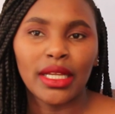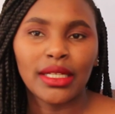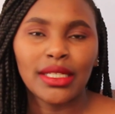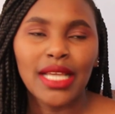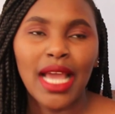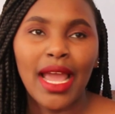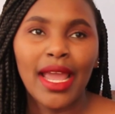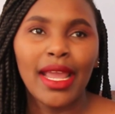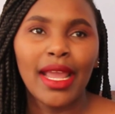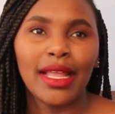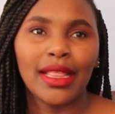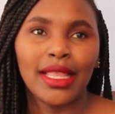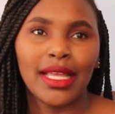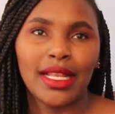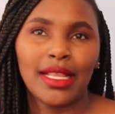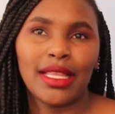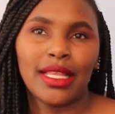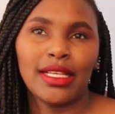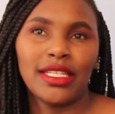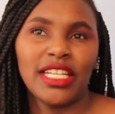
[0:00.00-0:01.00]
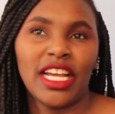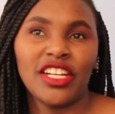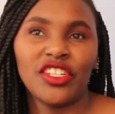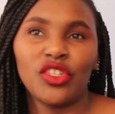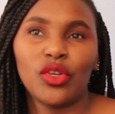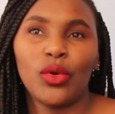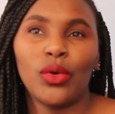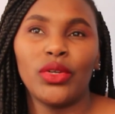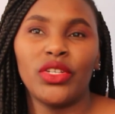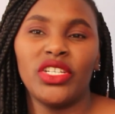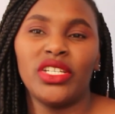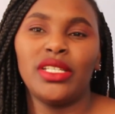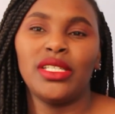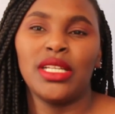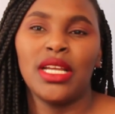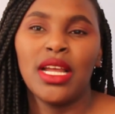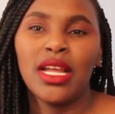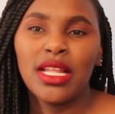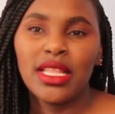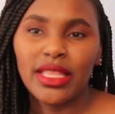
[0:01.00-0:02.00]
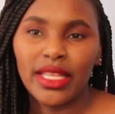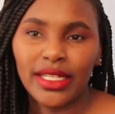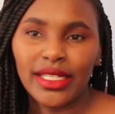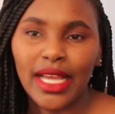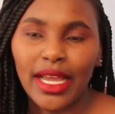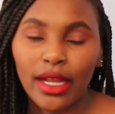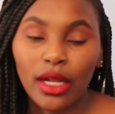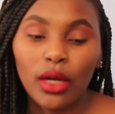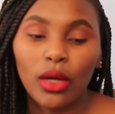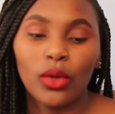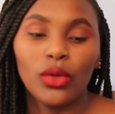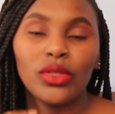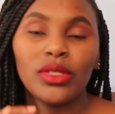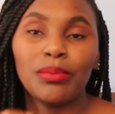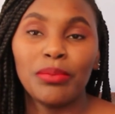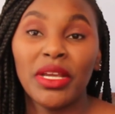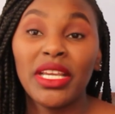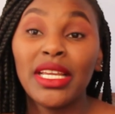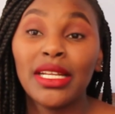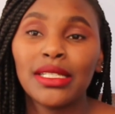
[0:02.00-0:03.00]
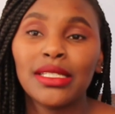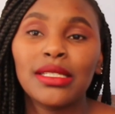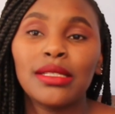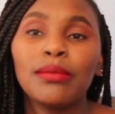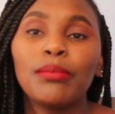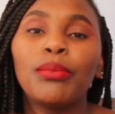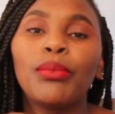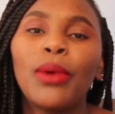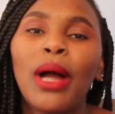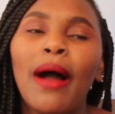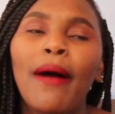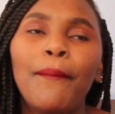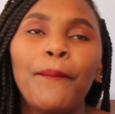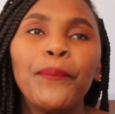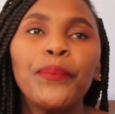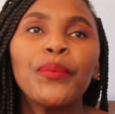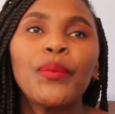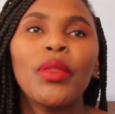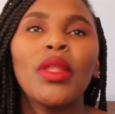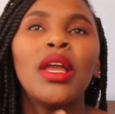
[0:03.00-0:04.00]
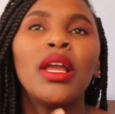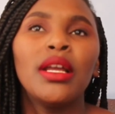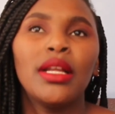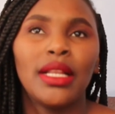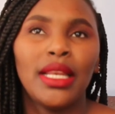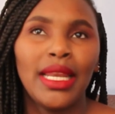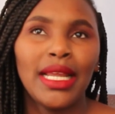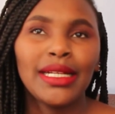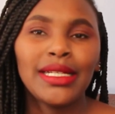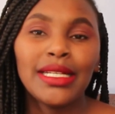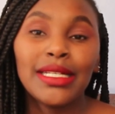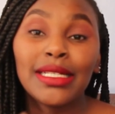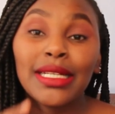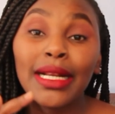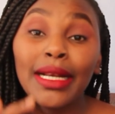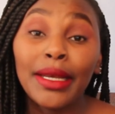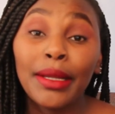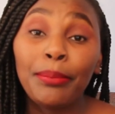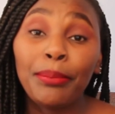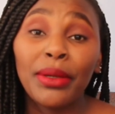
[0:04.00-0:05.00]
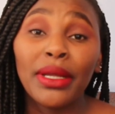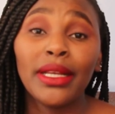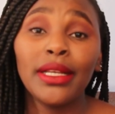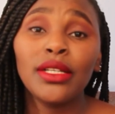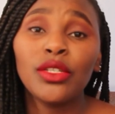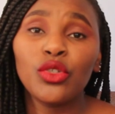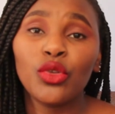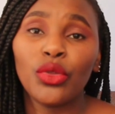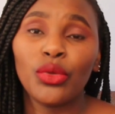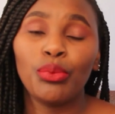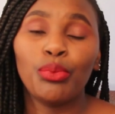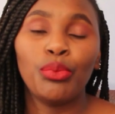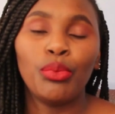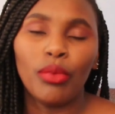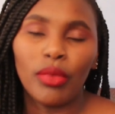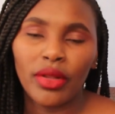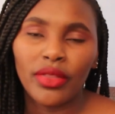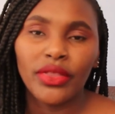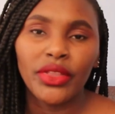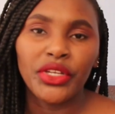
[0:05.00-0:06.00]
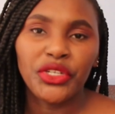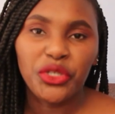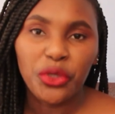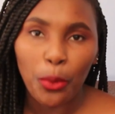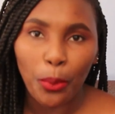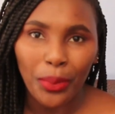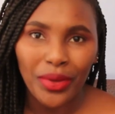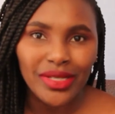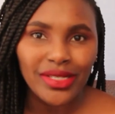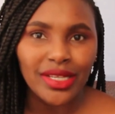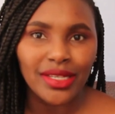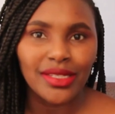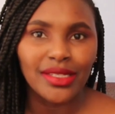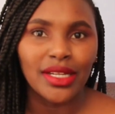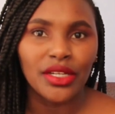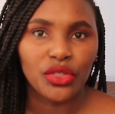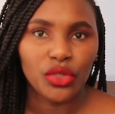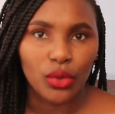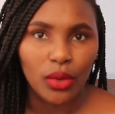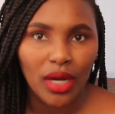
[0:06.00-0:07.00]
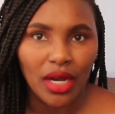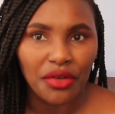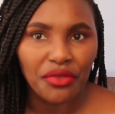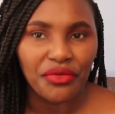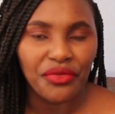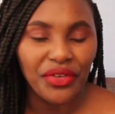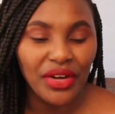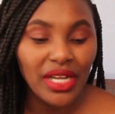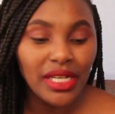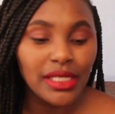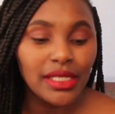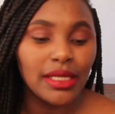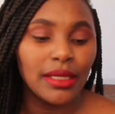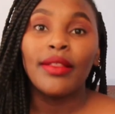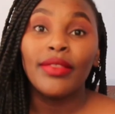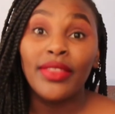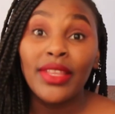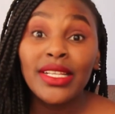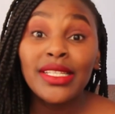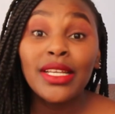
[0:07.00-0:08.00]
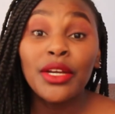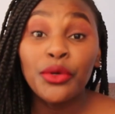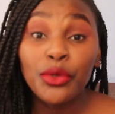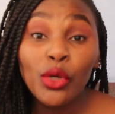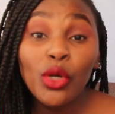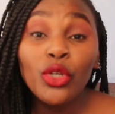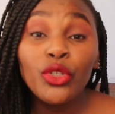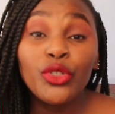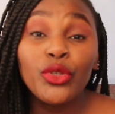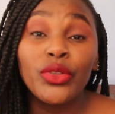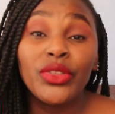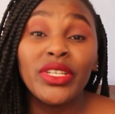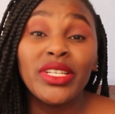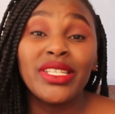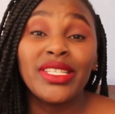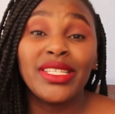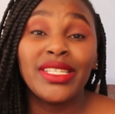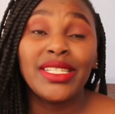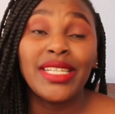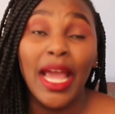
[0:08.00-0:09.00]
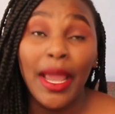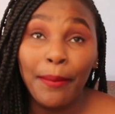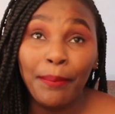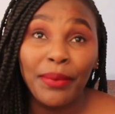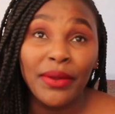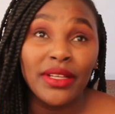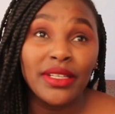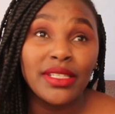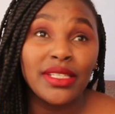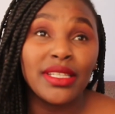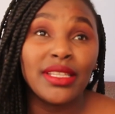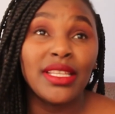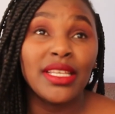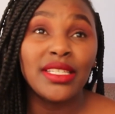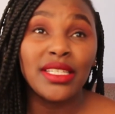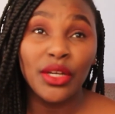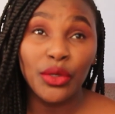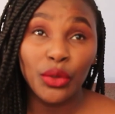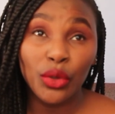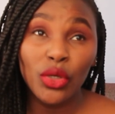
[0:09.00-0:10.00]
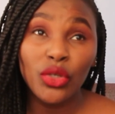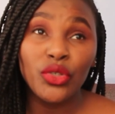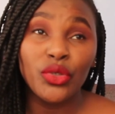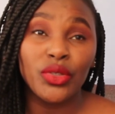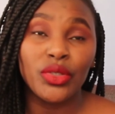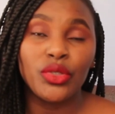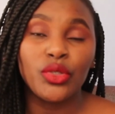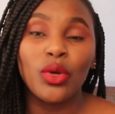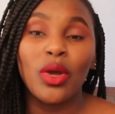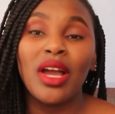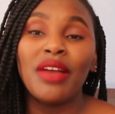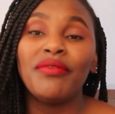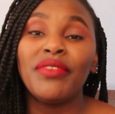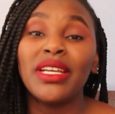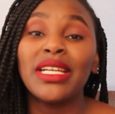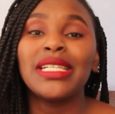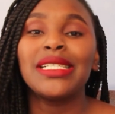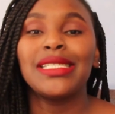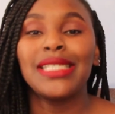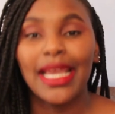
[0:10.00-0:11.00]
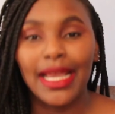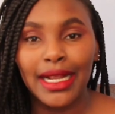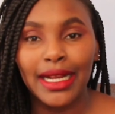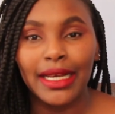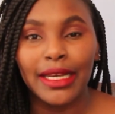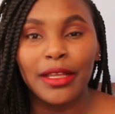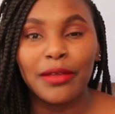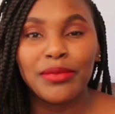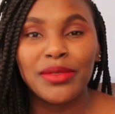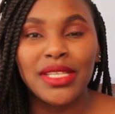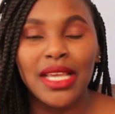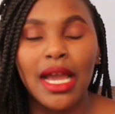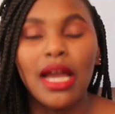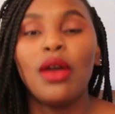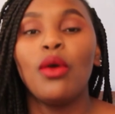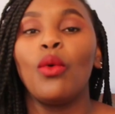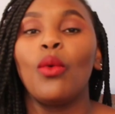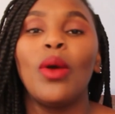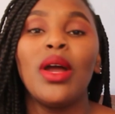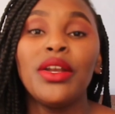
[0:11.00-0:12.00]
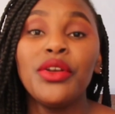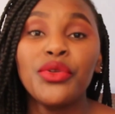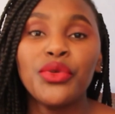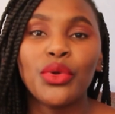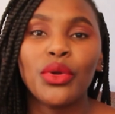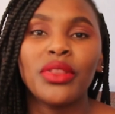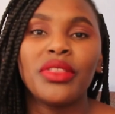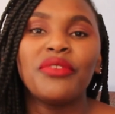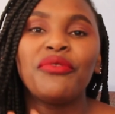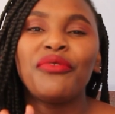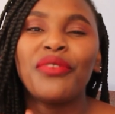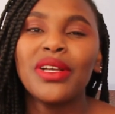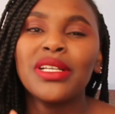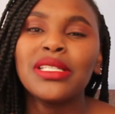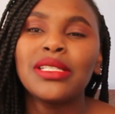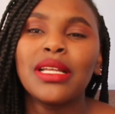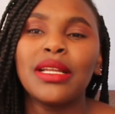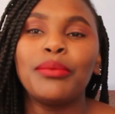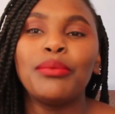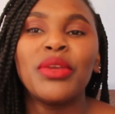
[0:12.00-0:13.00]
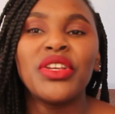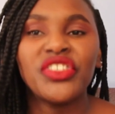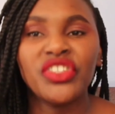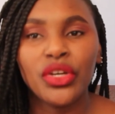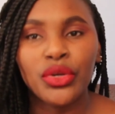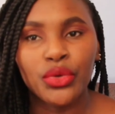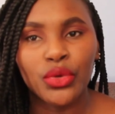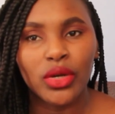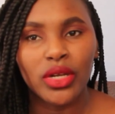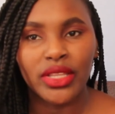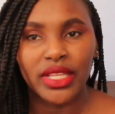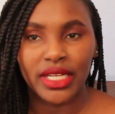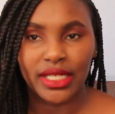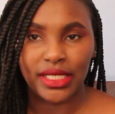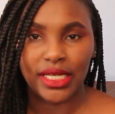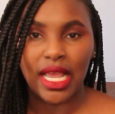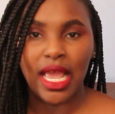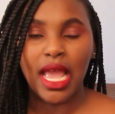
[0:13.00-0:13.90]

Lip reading: tie and then the shirt, or just the tie closed. Make it let it clip in to the two pieces that you have, right? There's a rule to this tie piece. There's a rule to having tie clips. Yeah, one rule, the first and major rule that